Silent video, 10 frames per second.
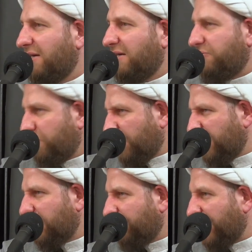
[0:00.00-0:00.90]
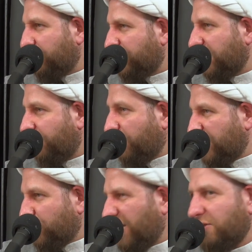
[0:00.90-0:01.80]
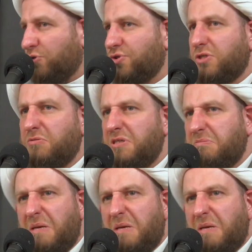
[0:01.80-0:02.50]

If you read it by yourself, once you get used to it,